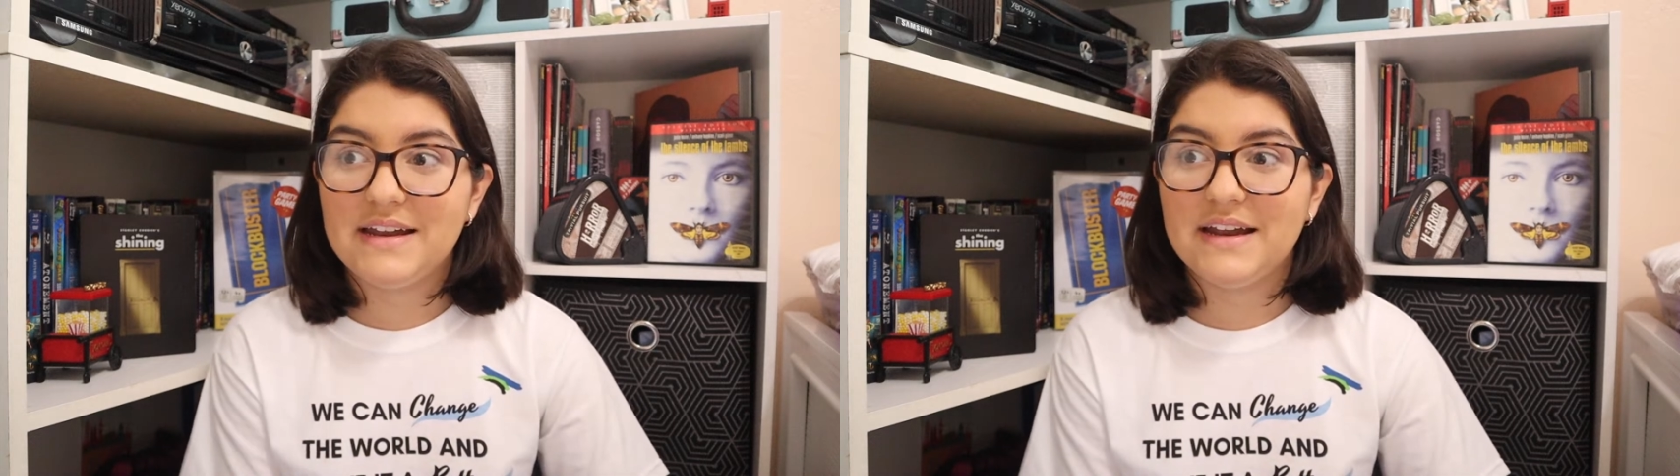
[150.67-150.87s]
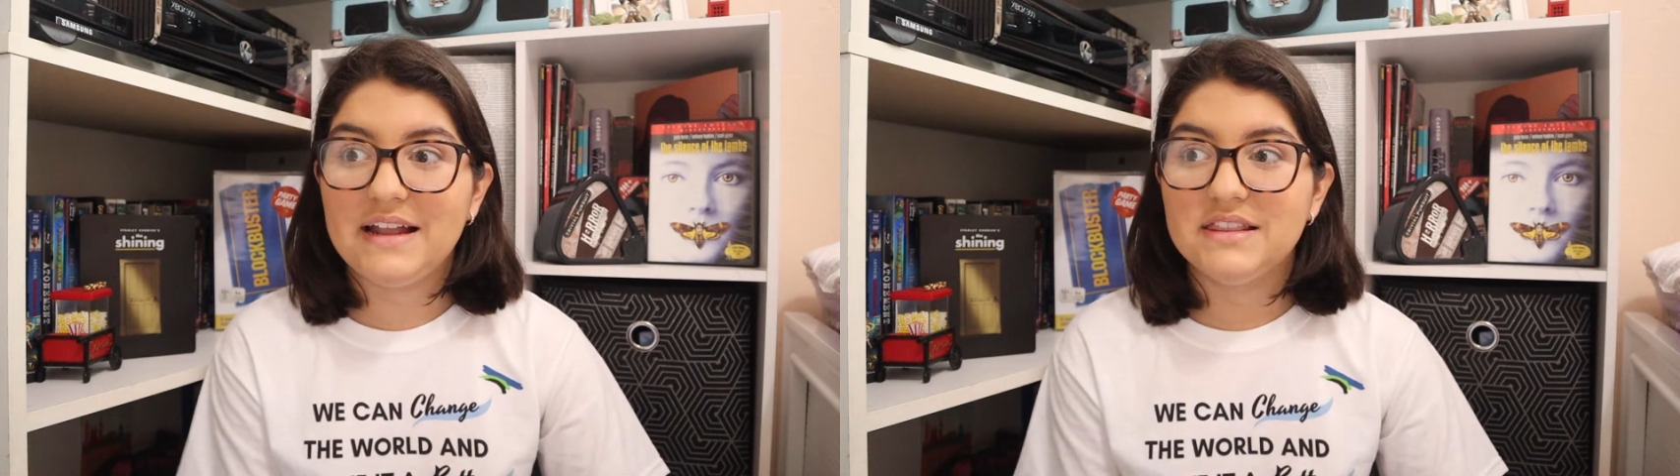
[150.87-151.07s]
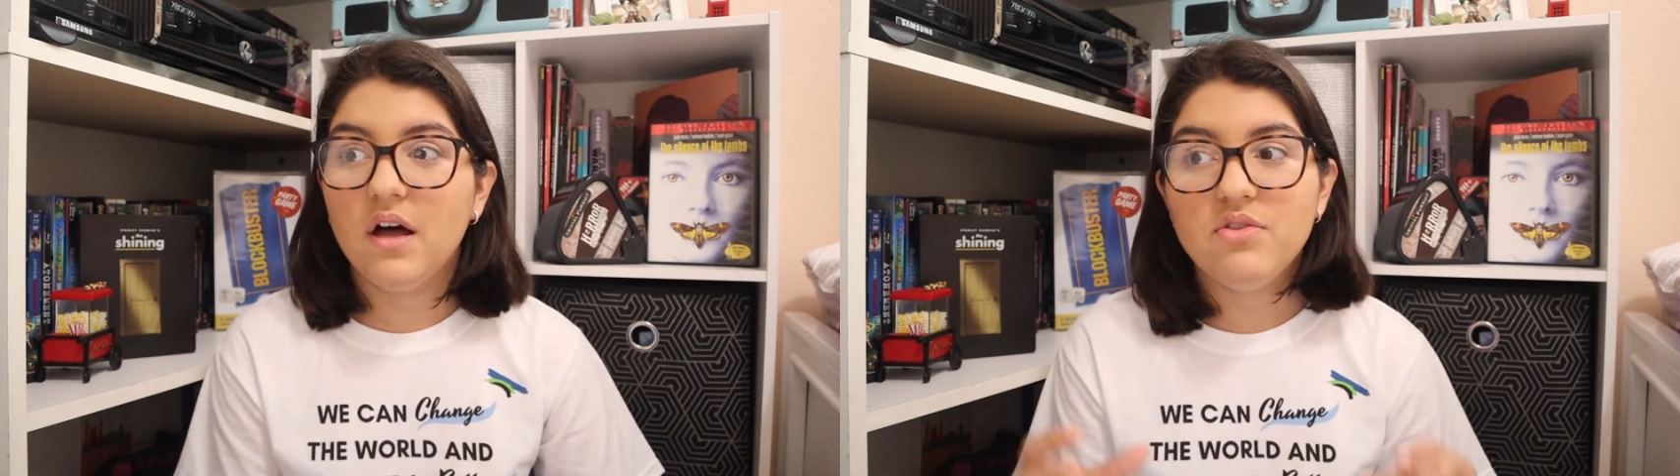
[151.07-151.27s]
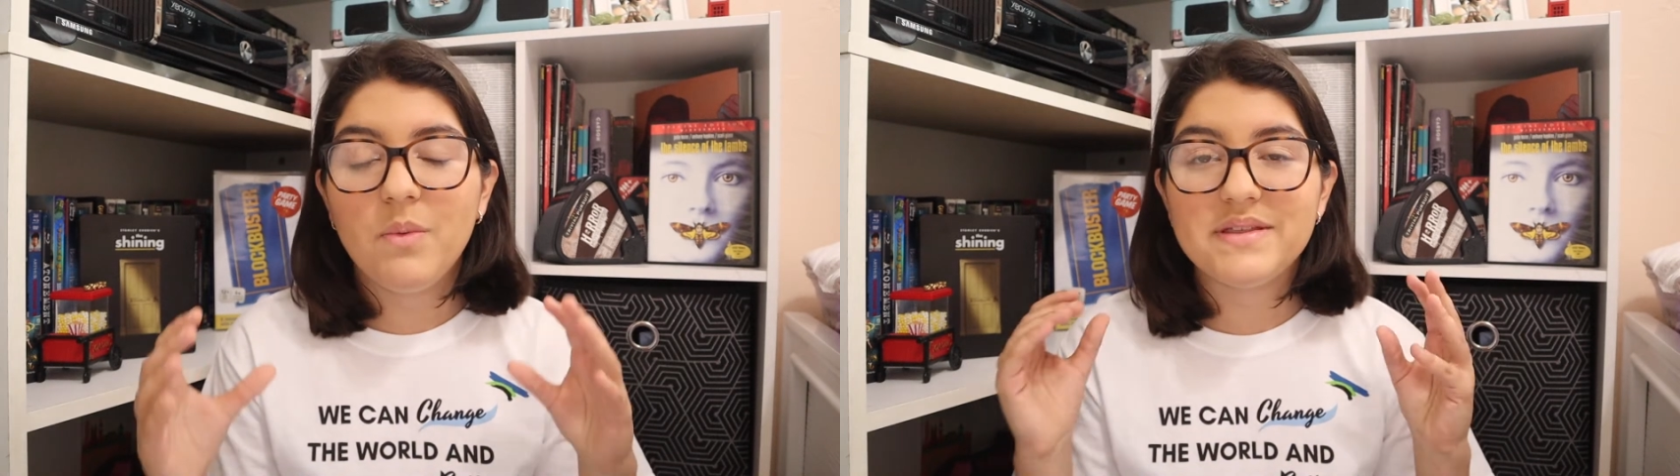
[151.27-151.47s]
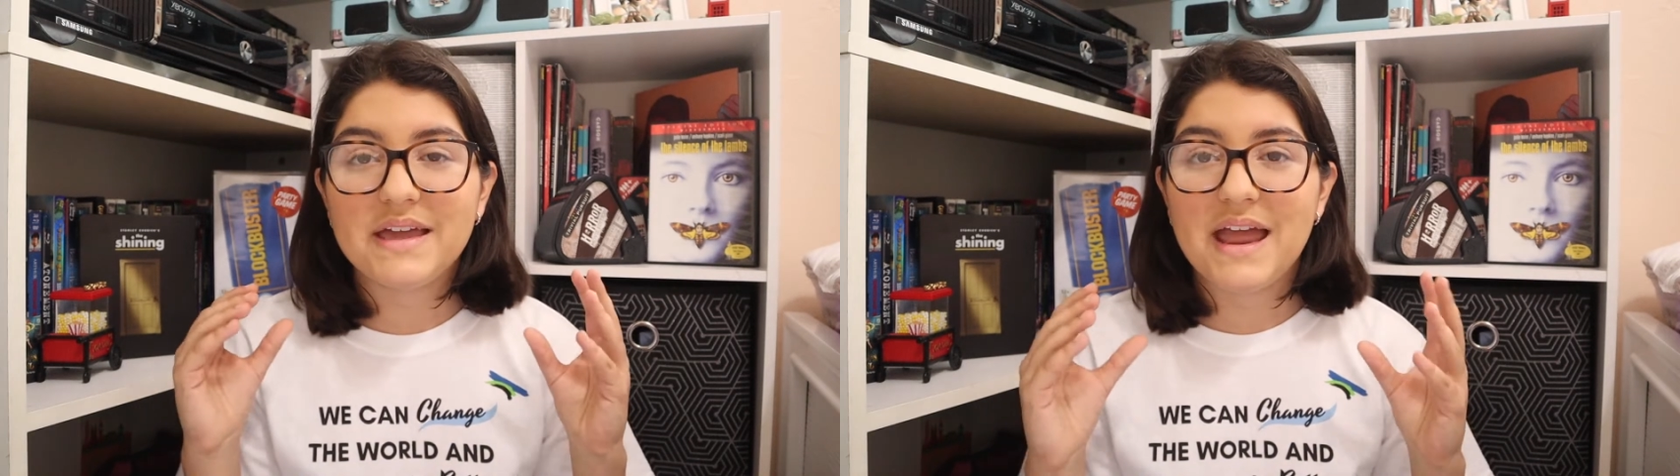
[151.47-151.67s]
and I love the
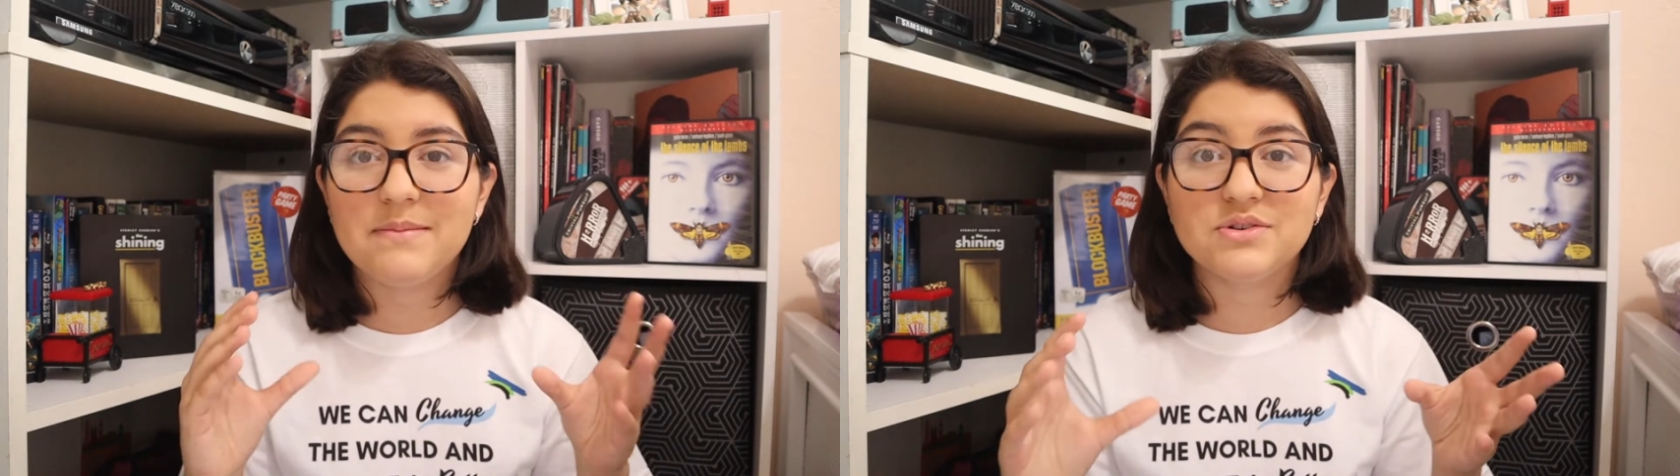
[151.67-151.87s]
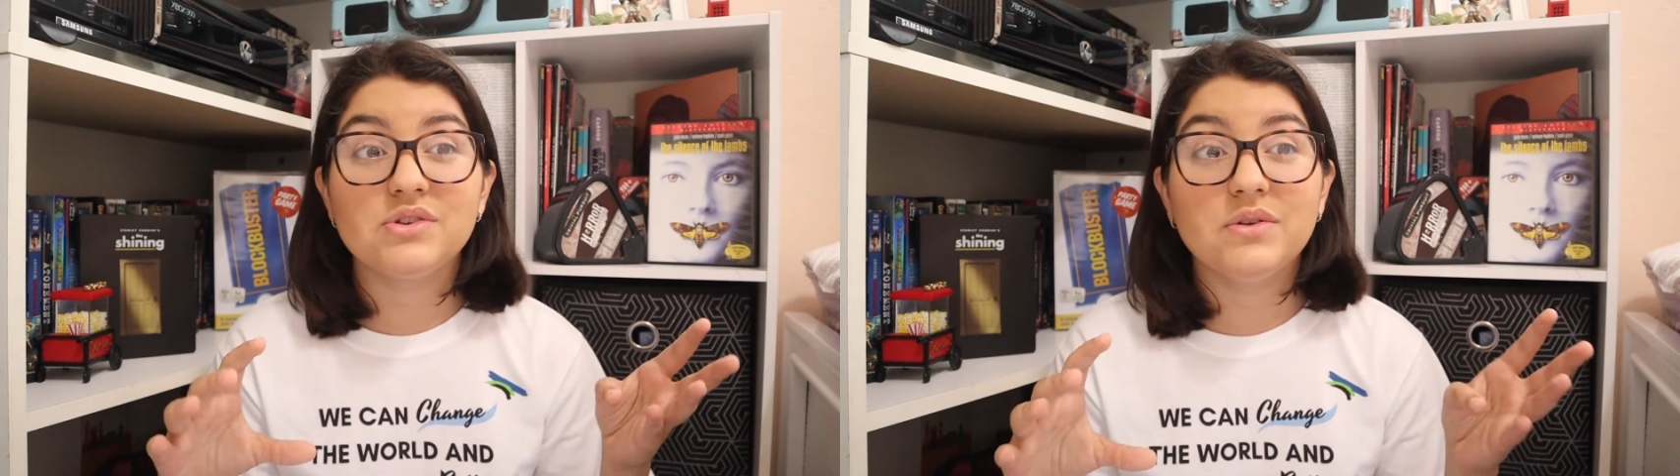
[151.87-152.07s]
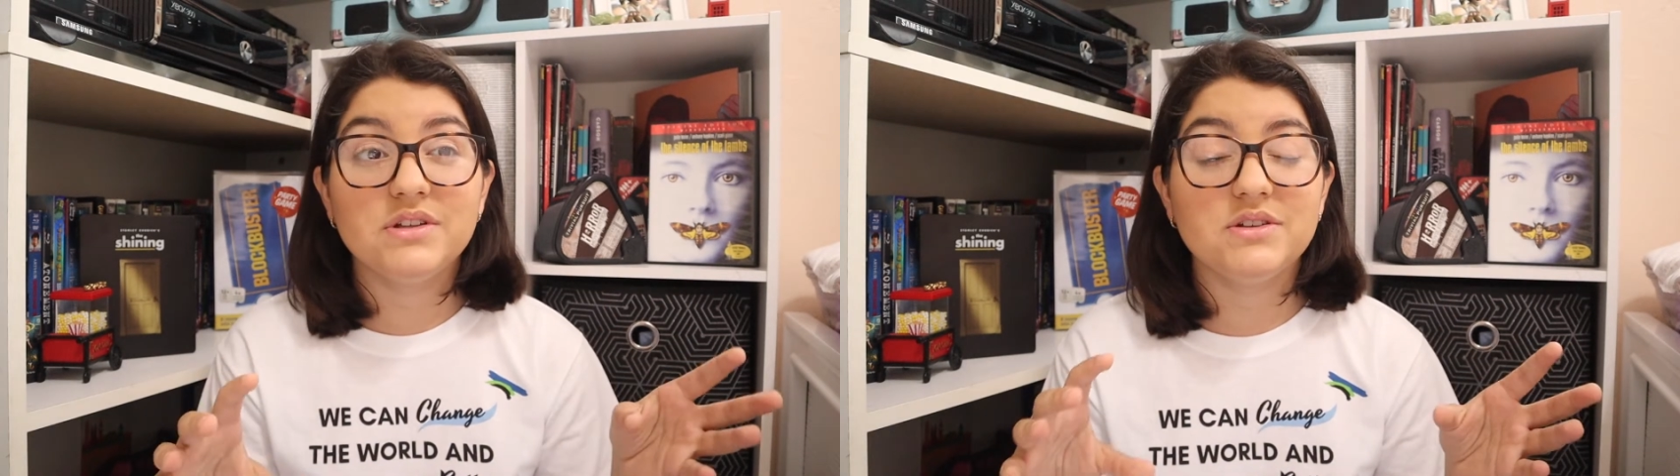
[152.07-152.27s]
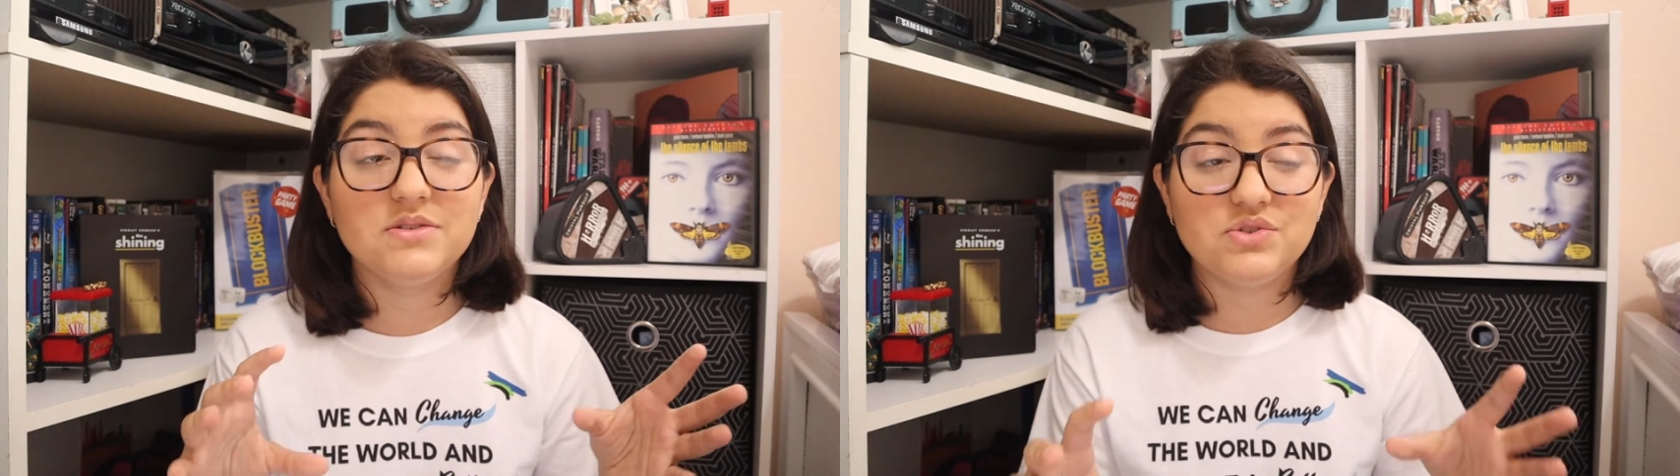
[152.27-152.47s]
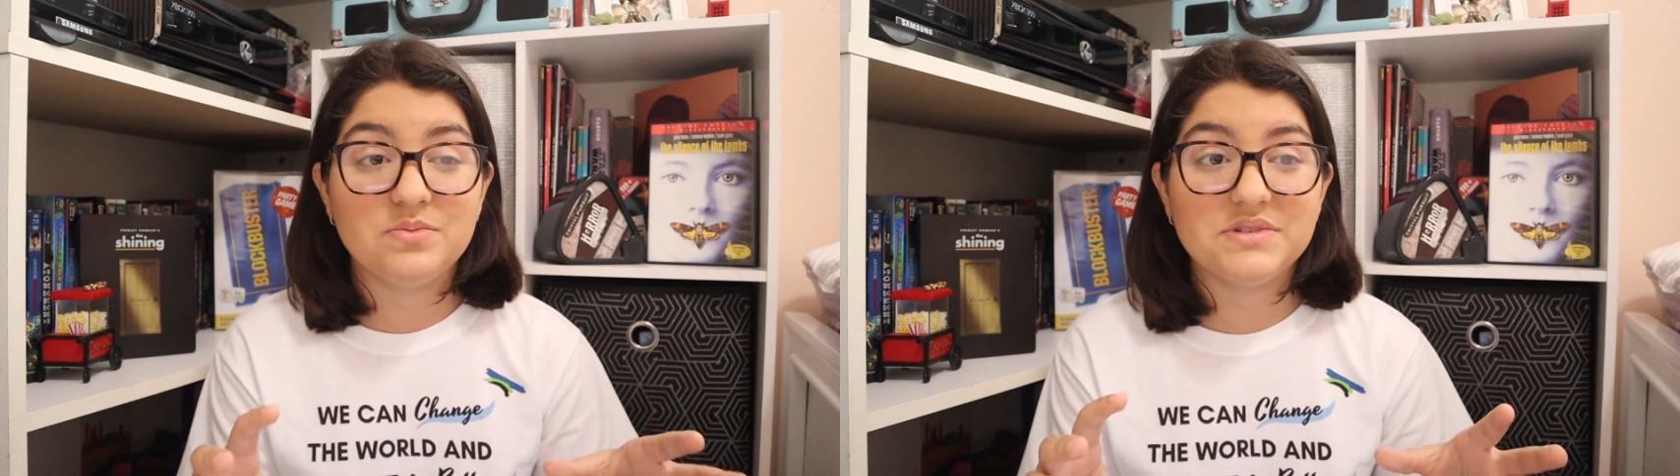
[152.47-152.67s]
way the camera slowly
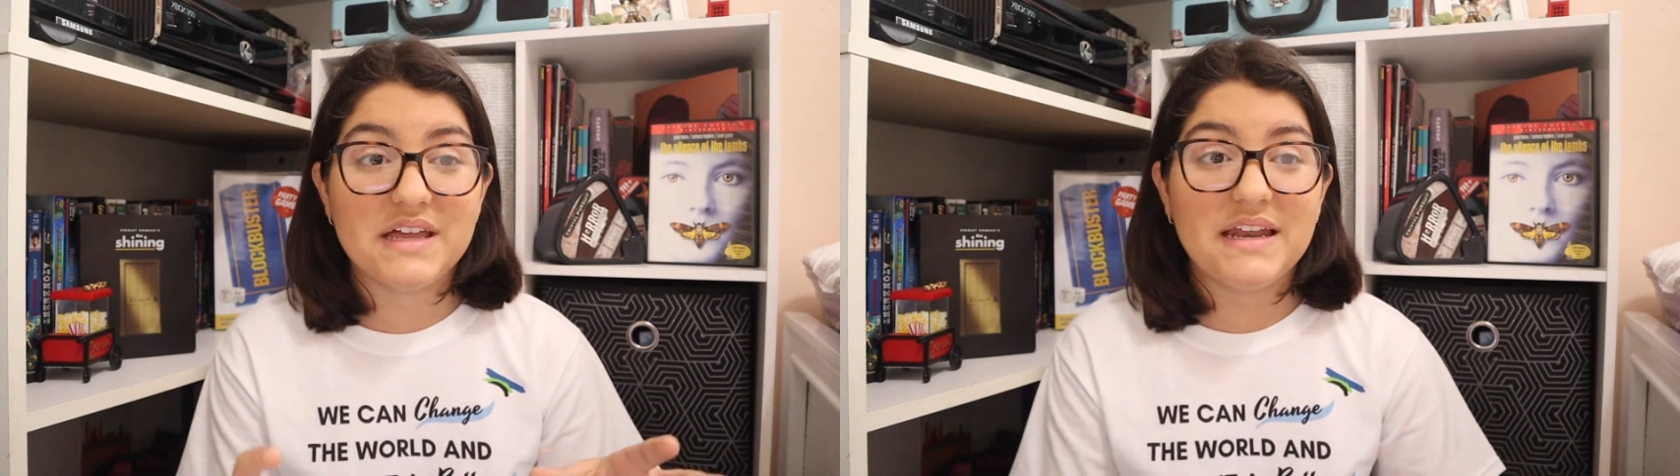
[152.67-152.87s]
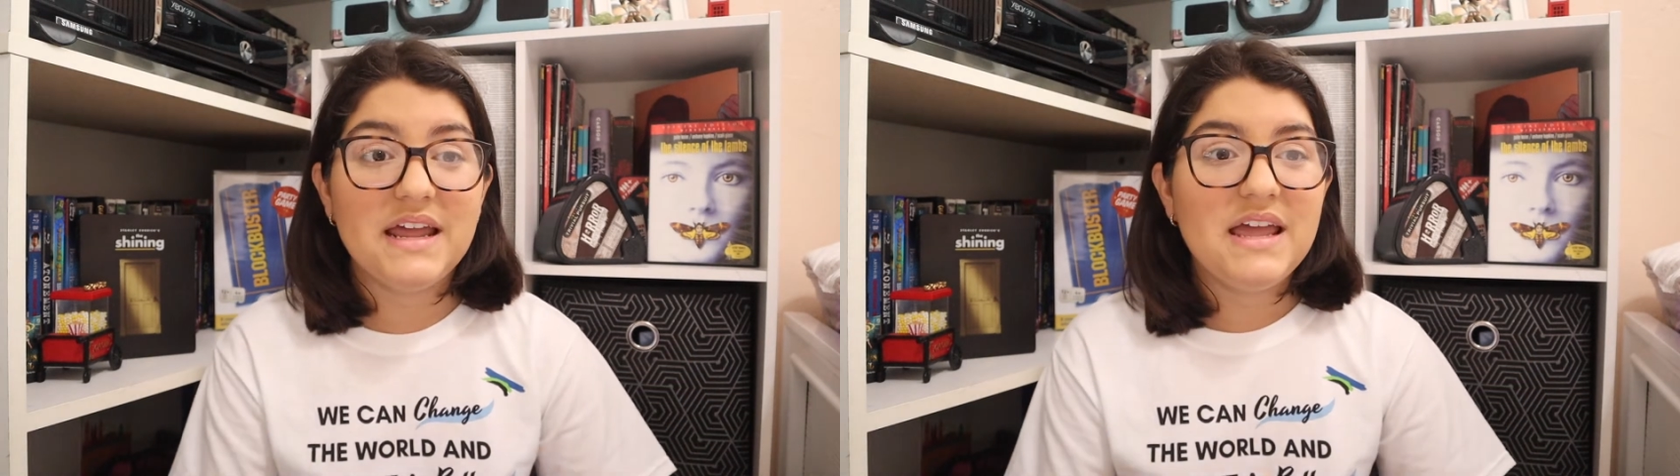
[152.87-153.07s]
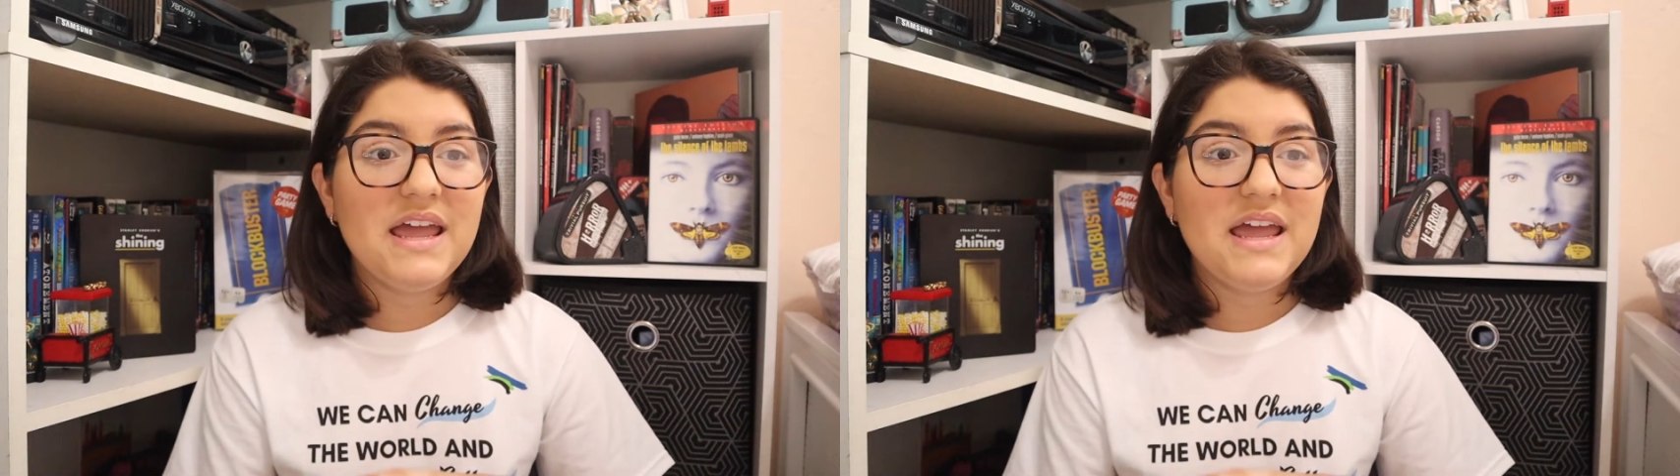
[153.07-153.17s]
zooms in.